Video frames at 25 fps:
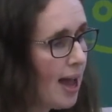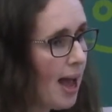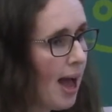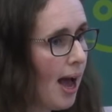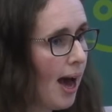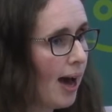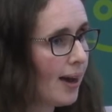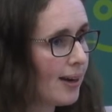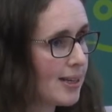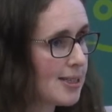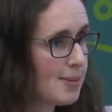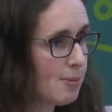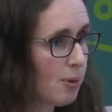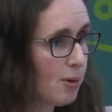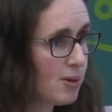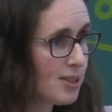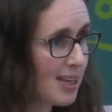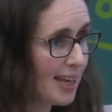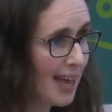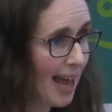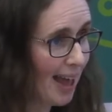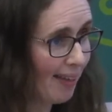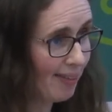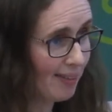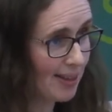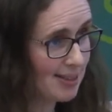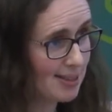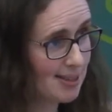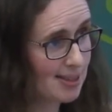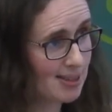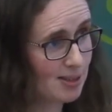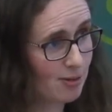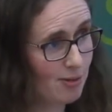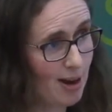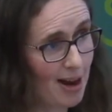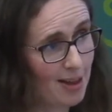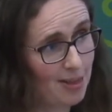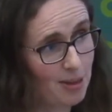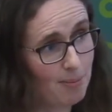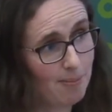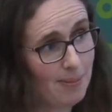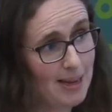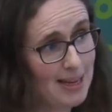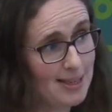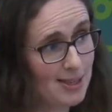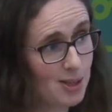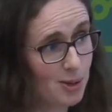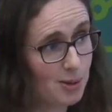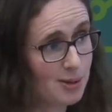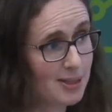And I suppose, again, this is around the
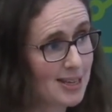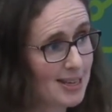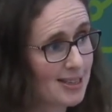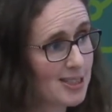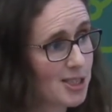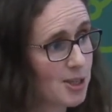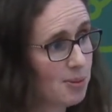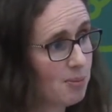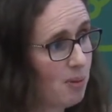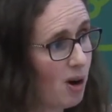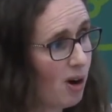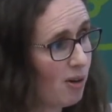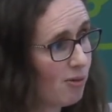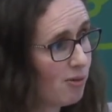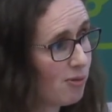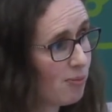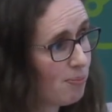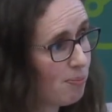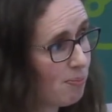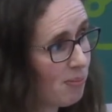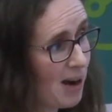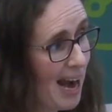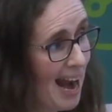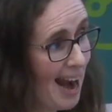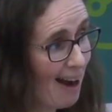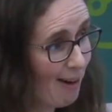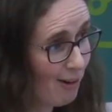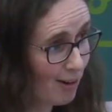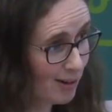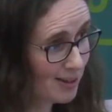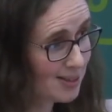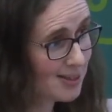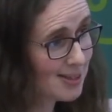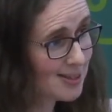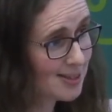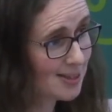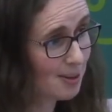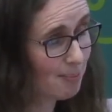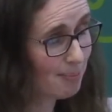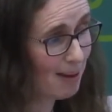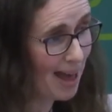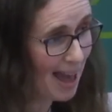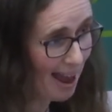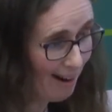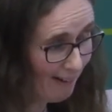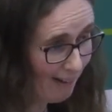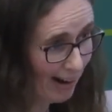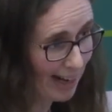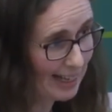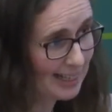meso system of parents, the
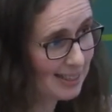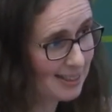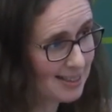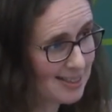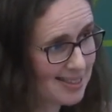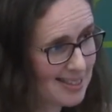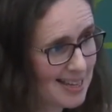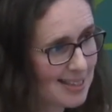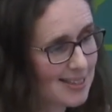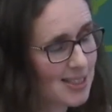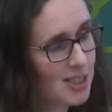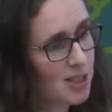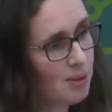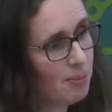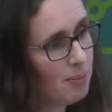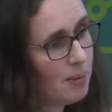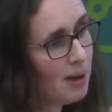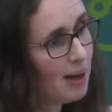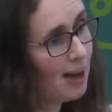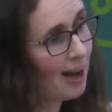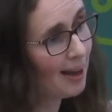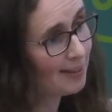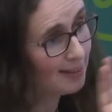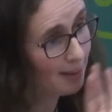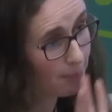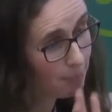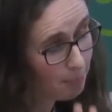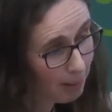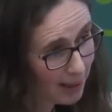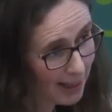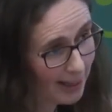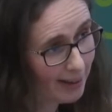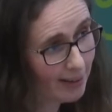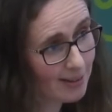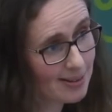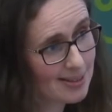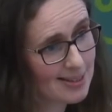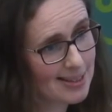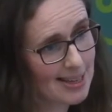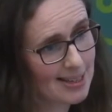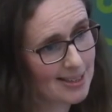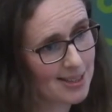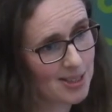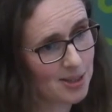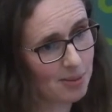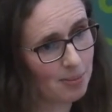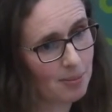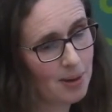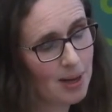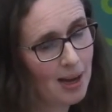parental system, and the peer
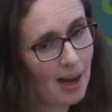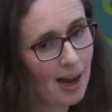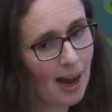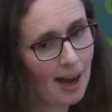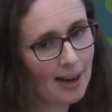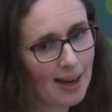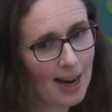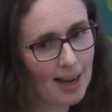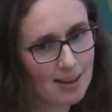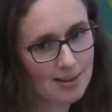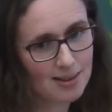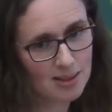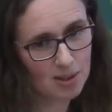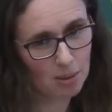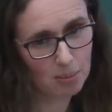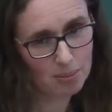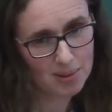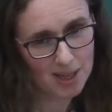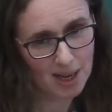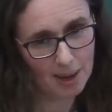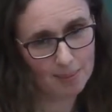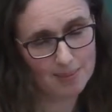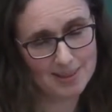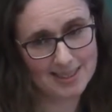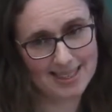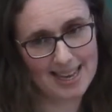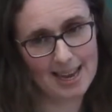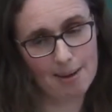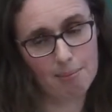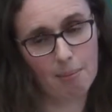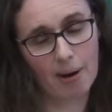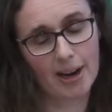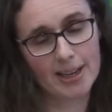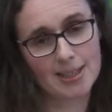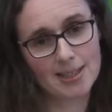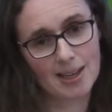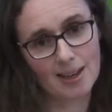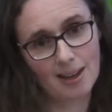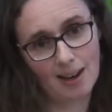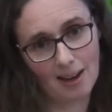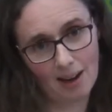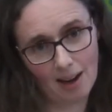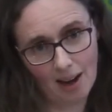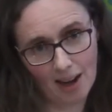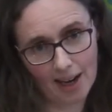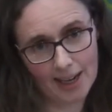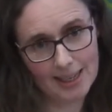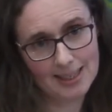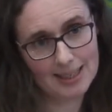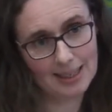system, and how sometimes they might
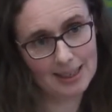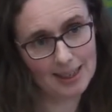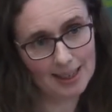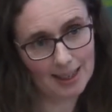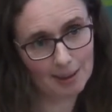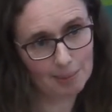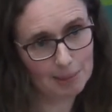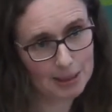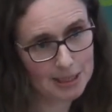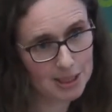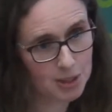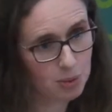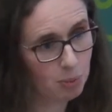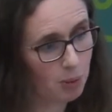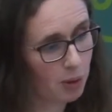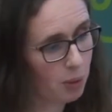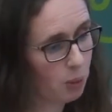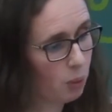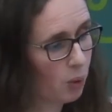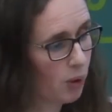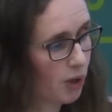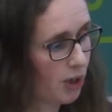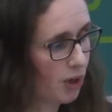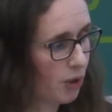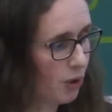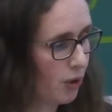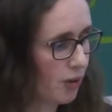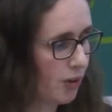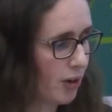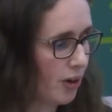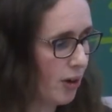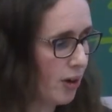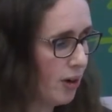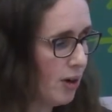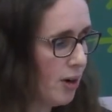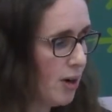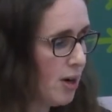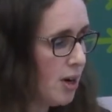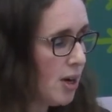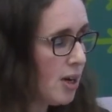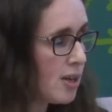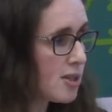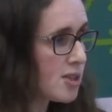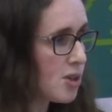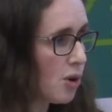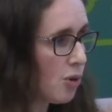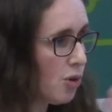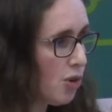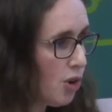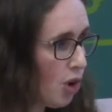collide a little bit with one another.
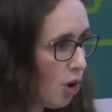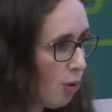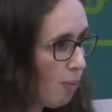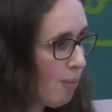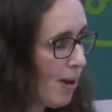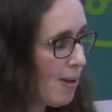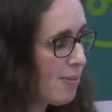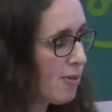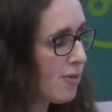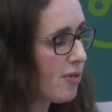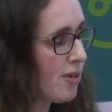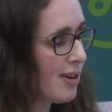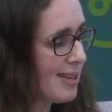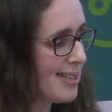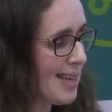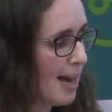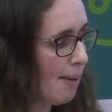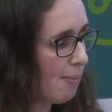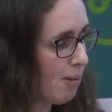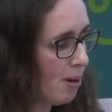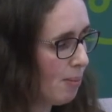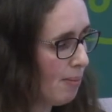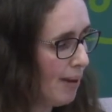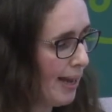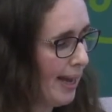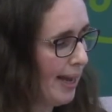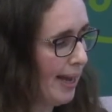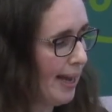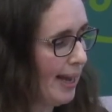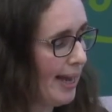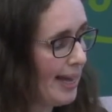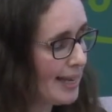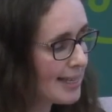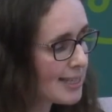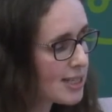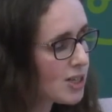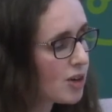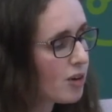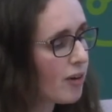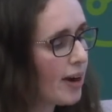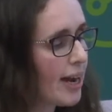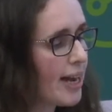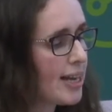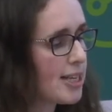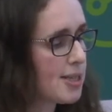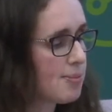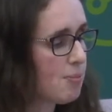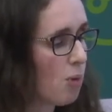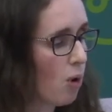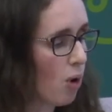So young people, for example, may
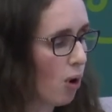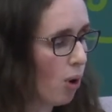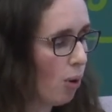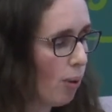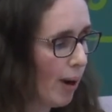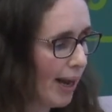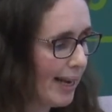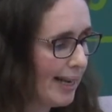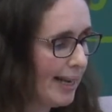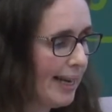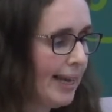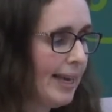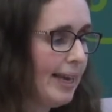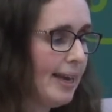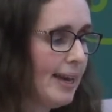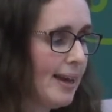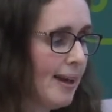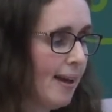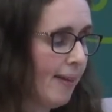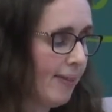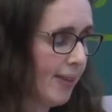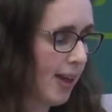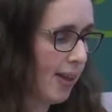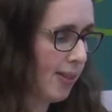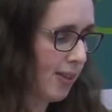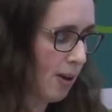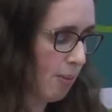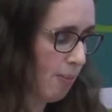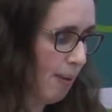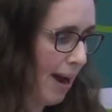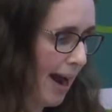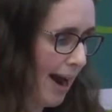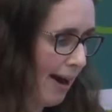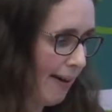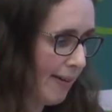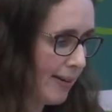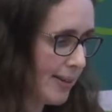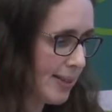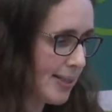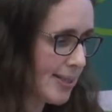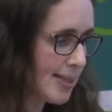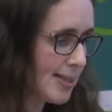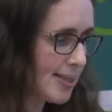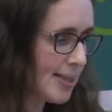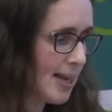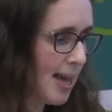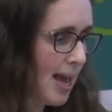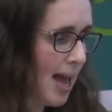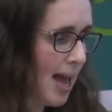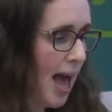integrate more quickly than their parents,
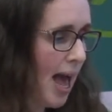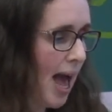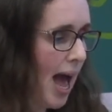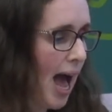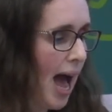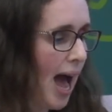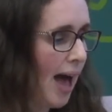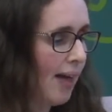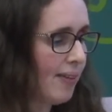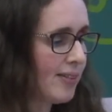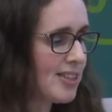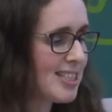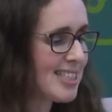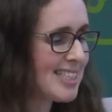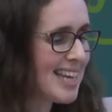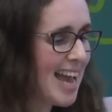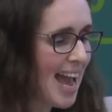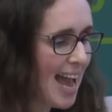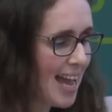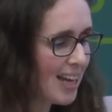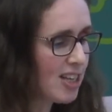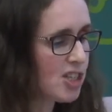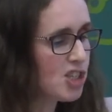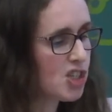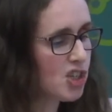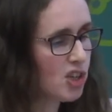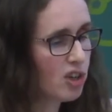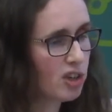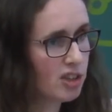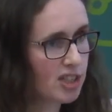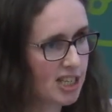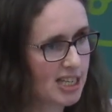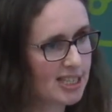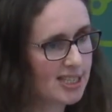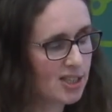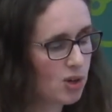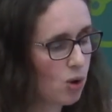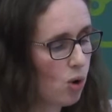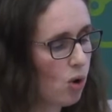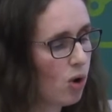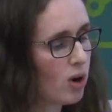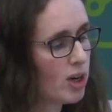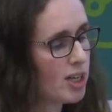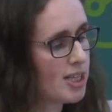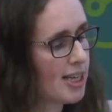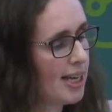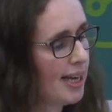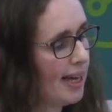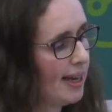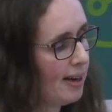and tension or
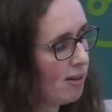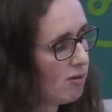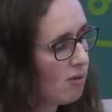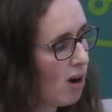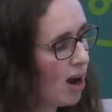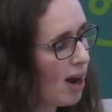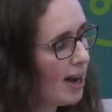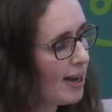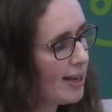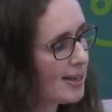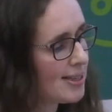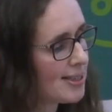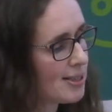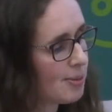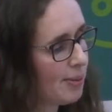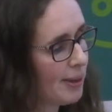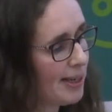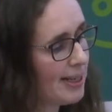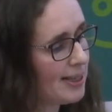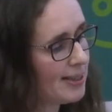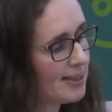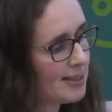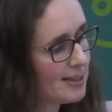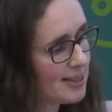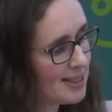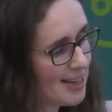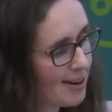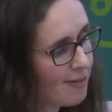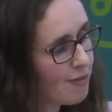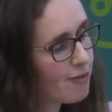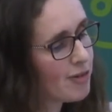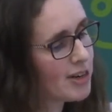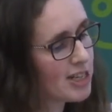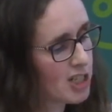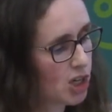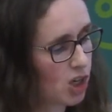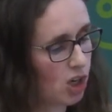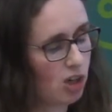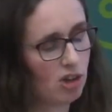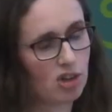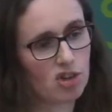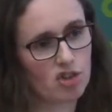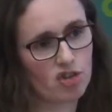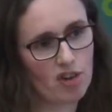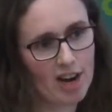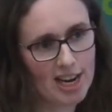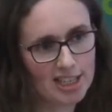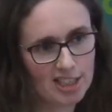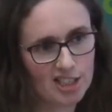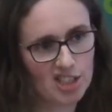discord can arise when different
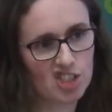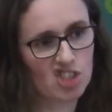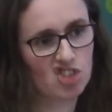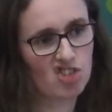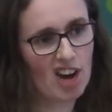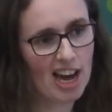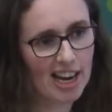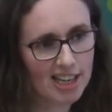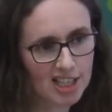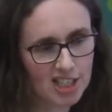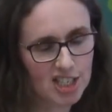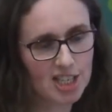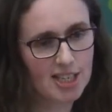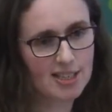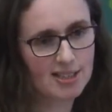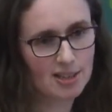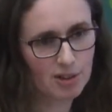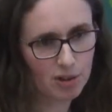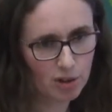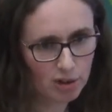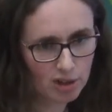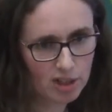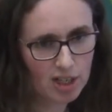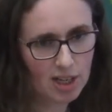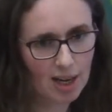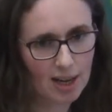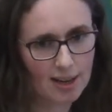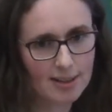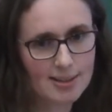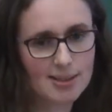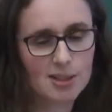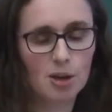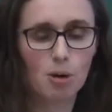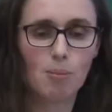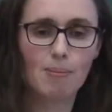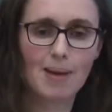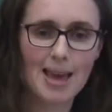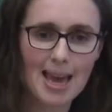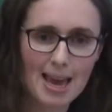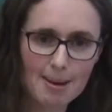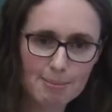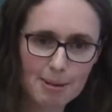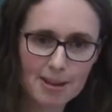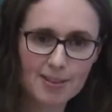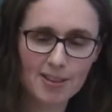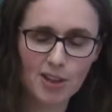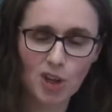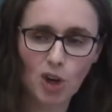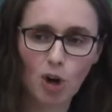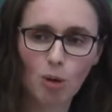acculturation strategies are utilised. So maybe
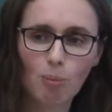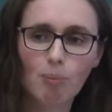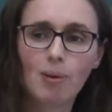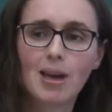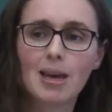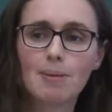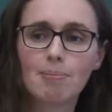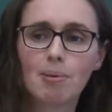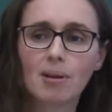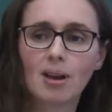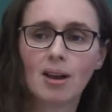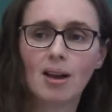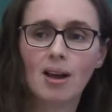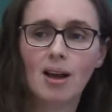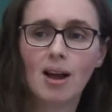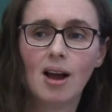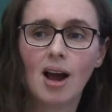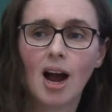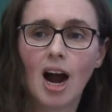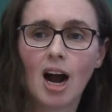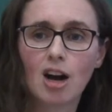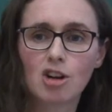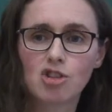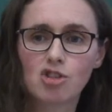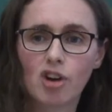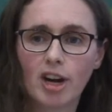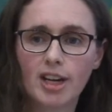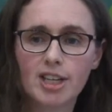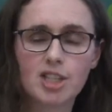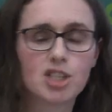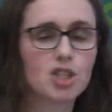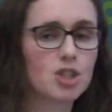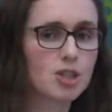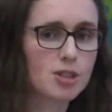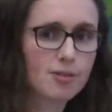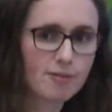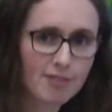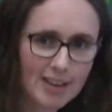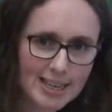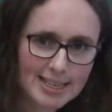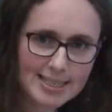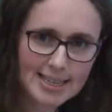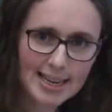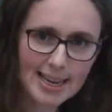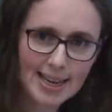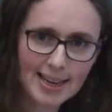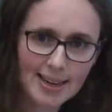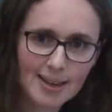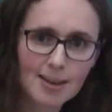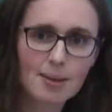the young people are trying to just fit
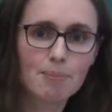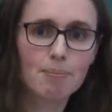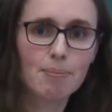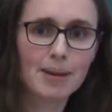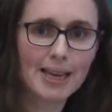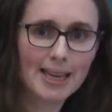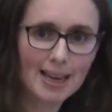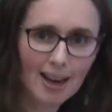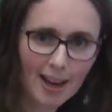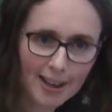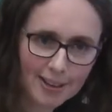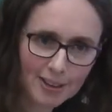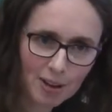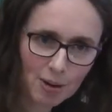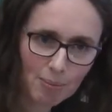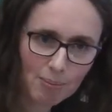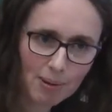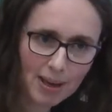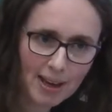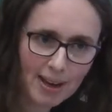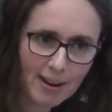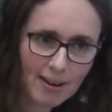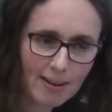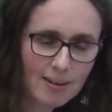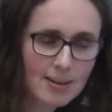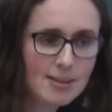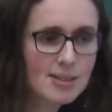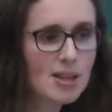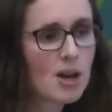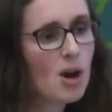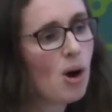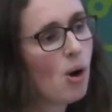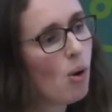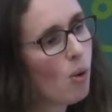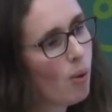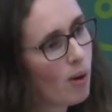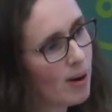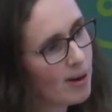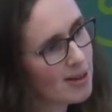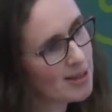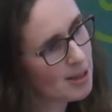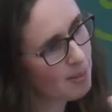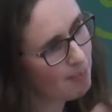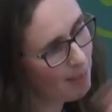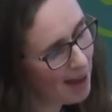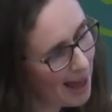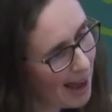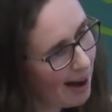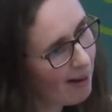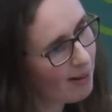in, be like their peers, whereas the
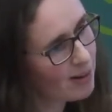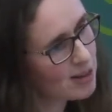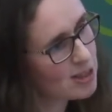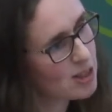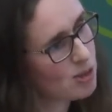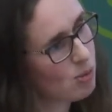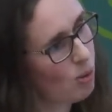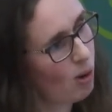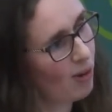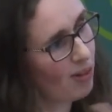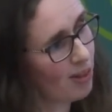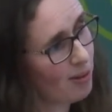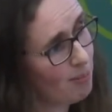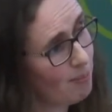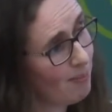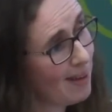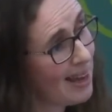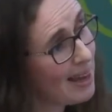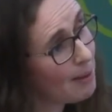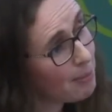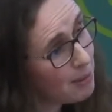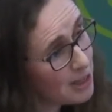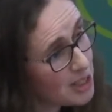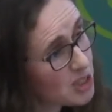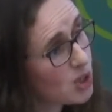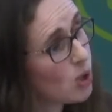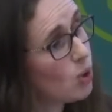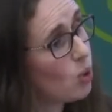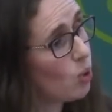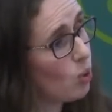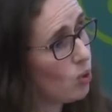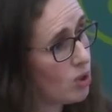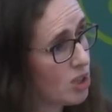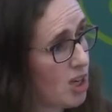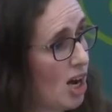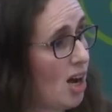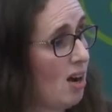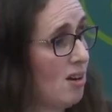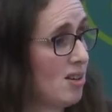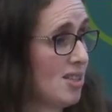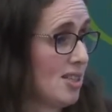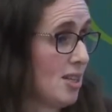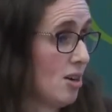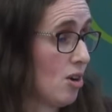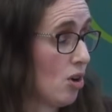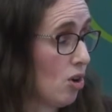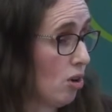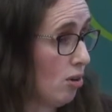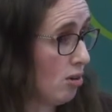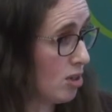parents want them maybe to hold on to their
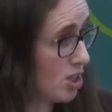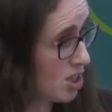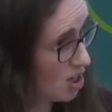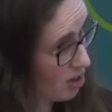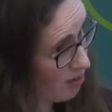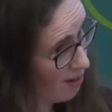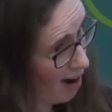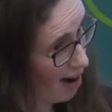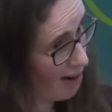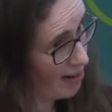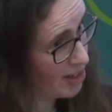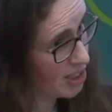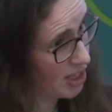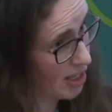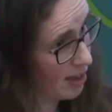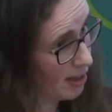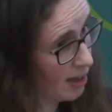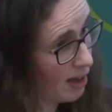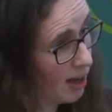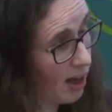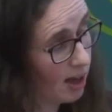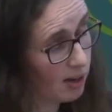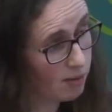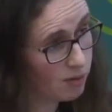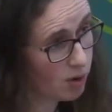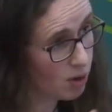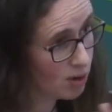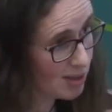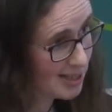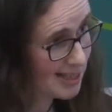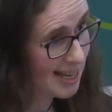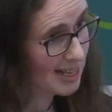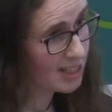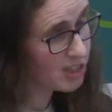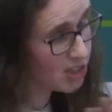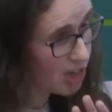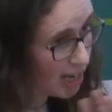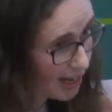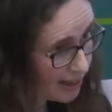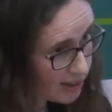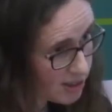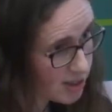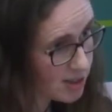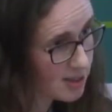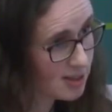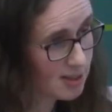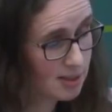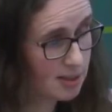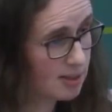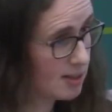culture of origin. And of course that
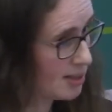changes.